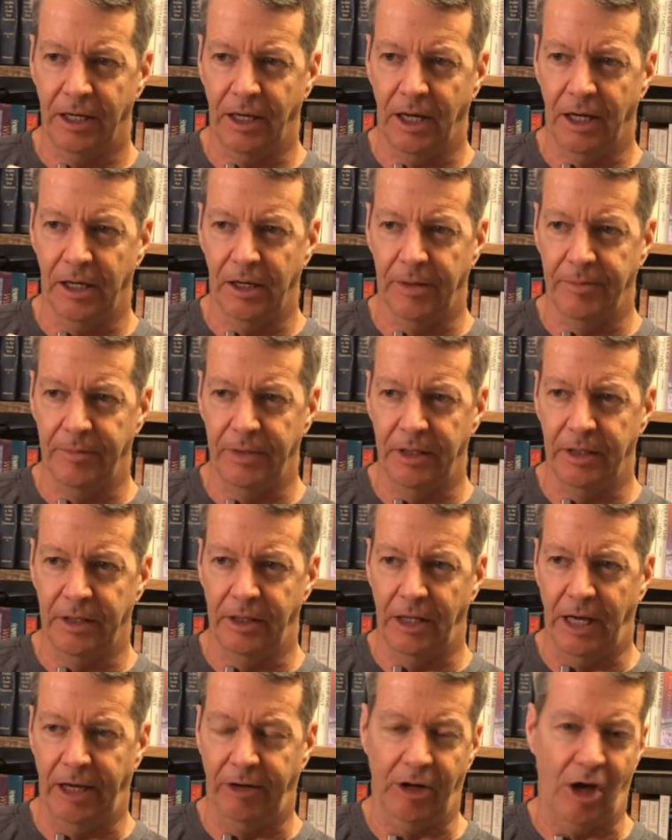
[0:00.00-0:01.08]
um, uh,
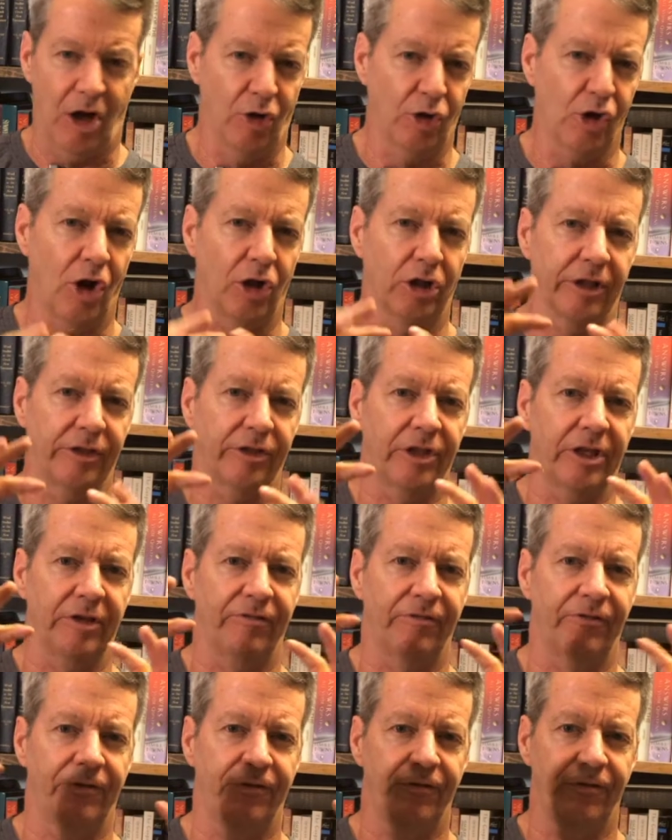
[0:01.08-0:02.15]
I'll, I'll, call it the
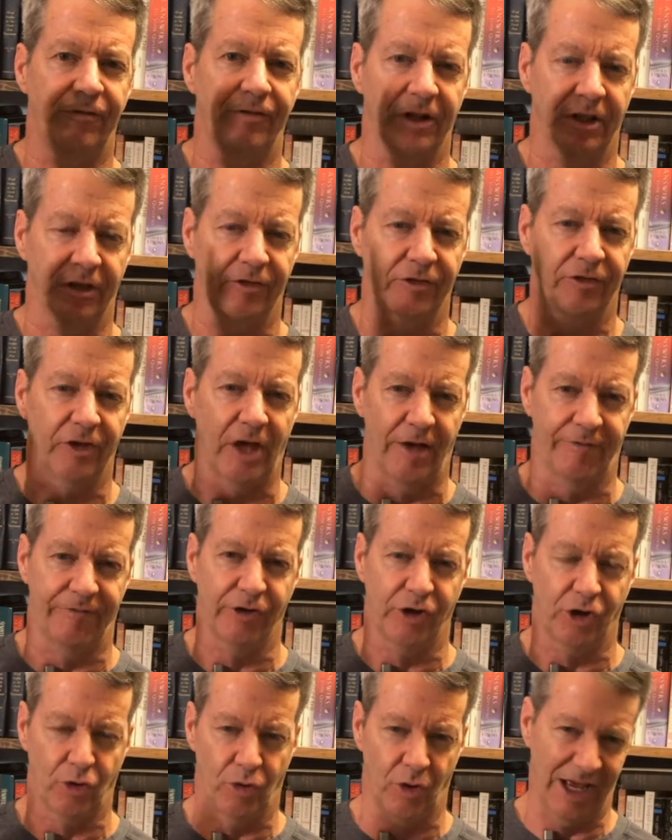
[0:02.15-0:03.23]

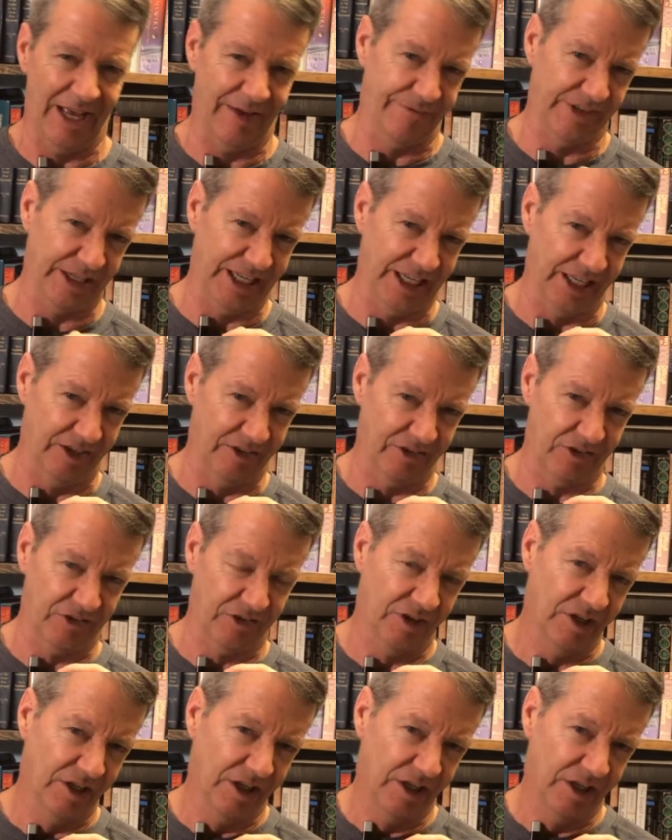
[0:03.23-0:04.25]
philosophical evidence.